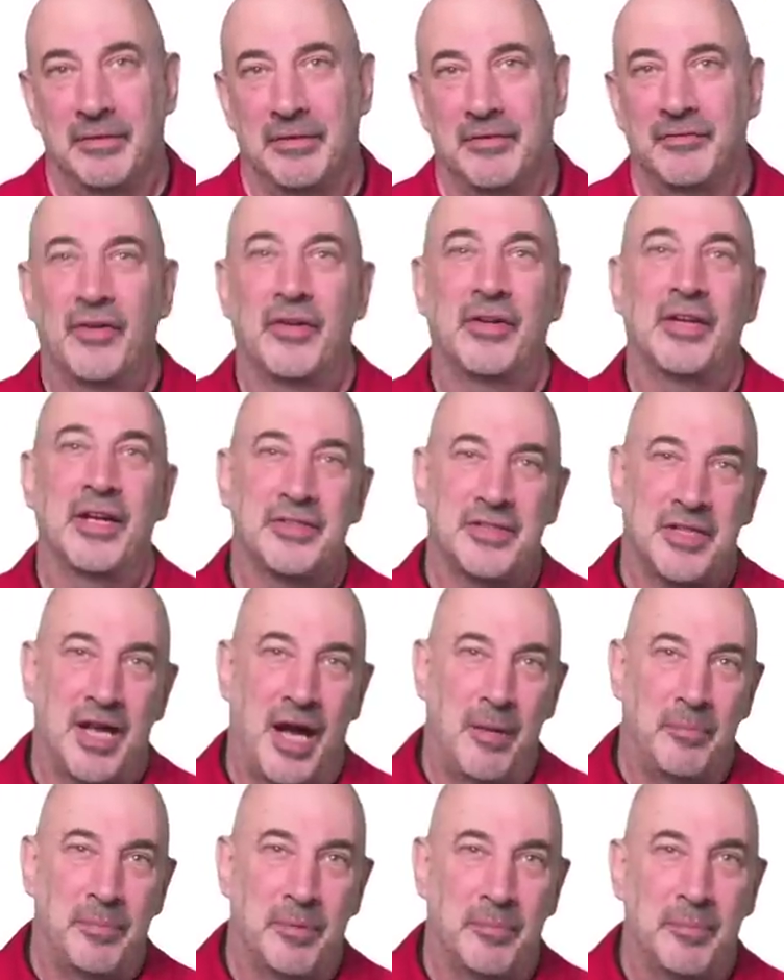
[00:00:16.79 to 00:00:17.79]
Very nice
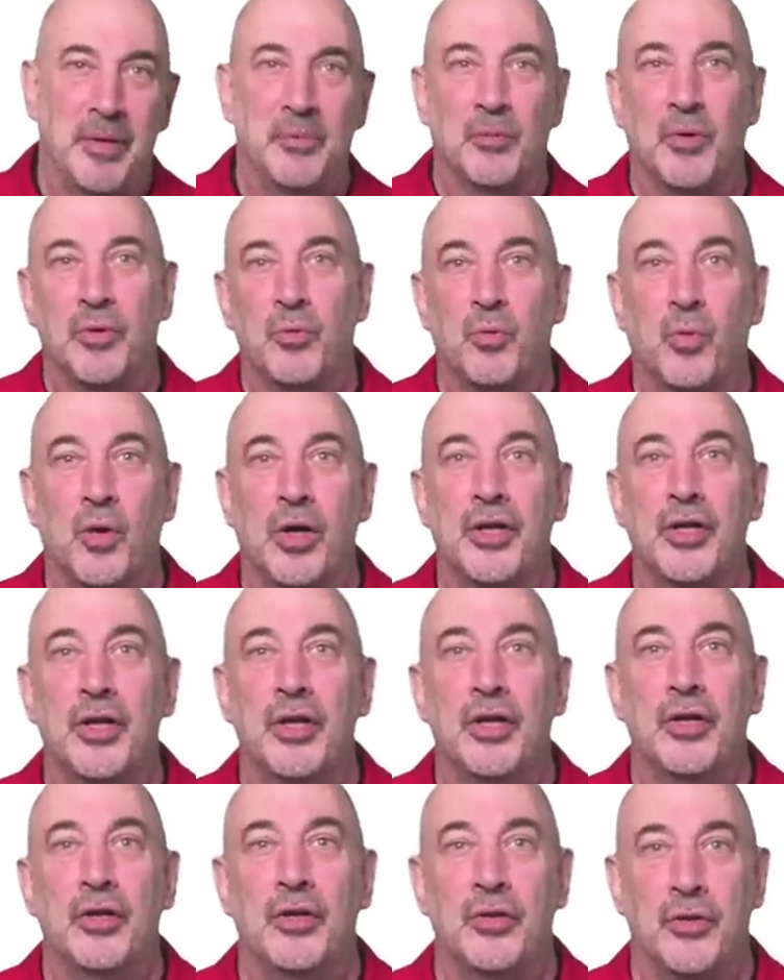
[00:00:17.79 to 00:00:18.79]
compliment with one
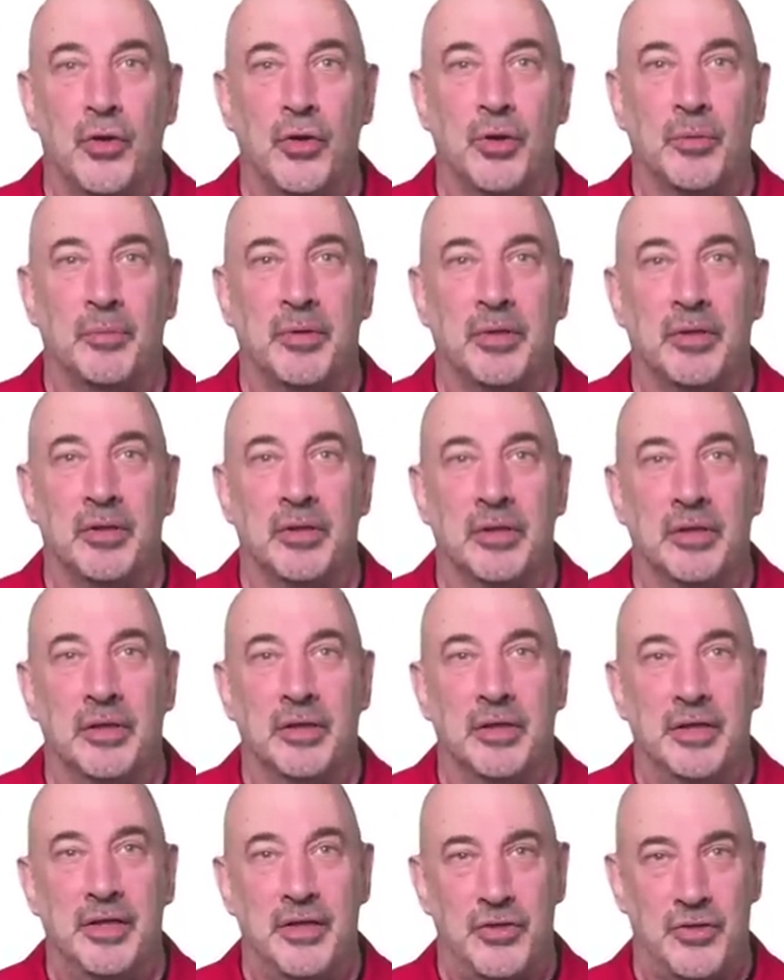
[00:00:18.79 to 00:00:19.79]
notable
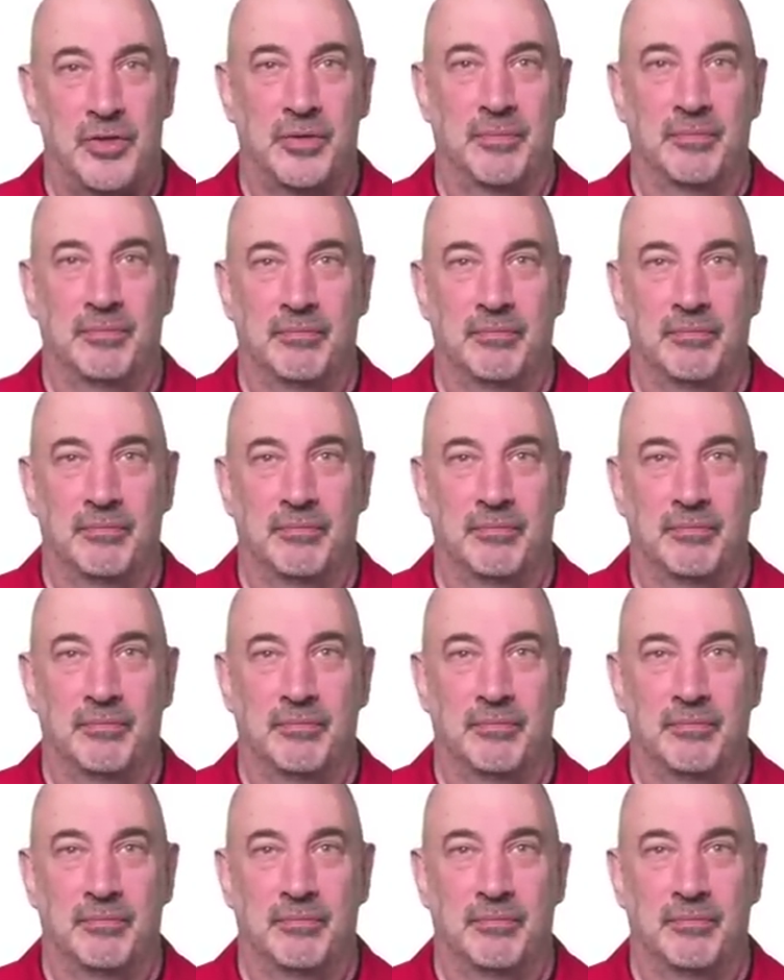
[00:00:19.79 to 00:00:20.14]
addition.